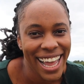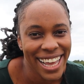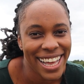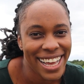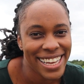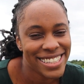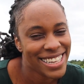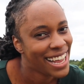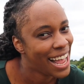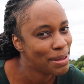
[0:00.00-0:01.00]
Hey guys,
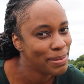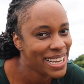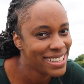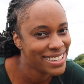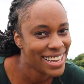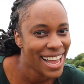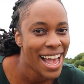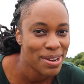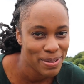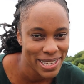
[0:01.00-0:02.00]
I'm Kizzy
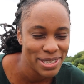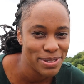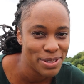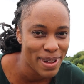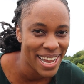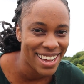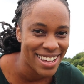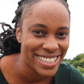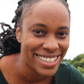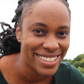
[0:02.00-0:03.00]
and welcome to my
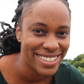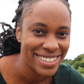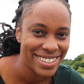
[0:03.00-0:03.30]
garden.